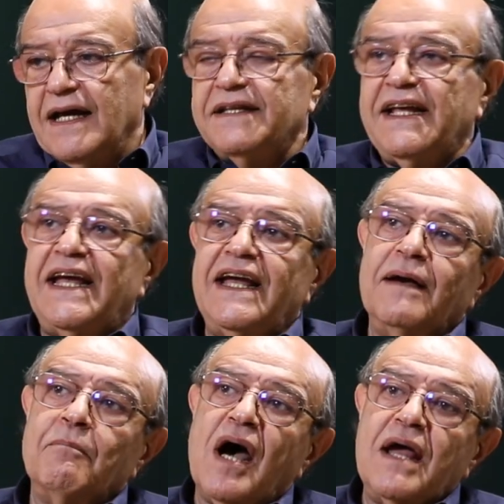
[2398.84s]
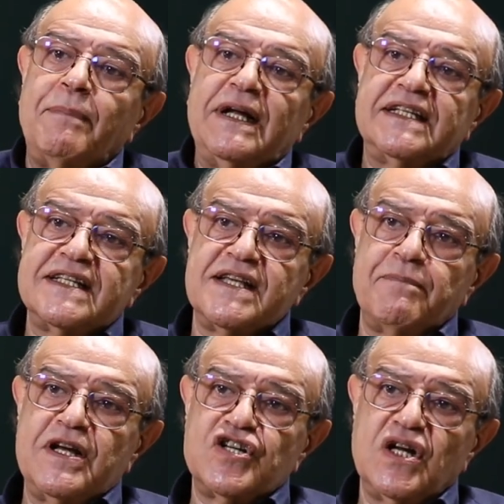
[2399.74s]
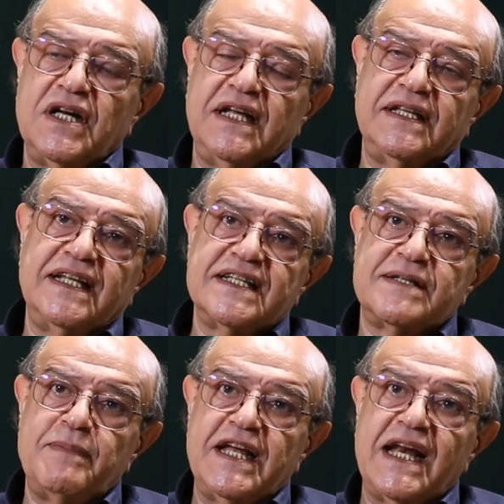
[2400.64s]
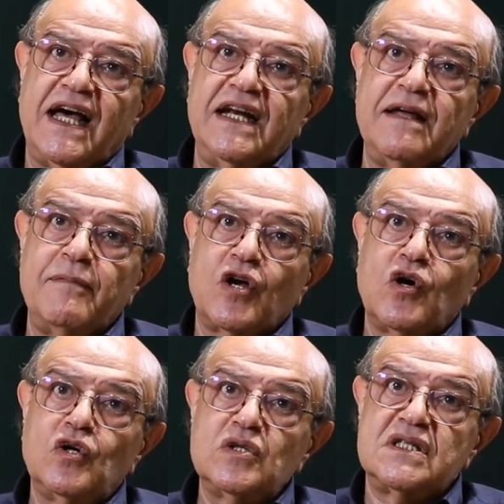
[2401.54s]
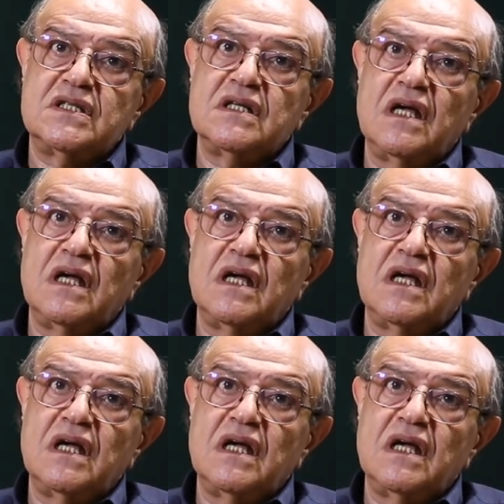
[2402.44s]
My participation in this biennale, because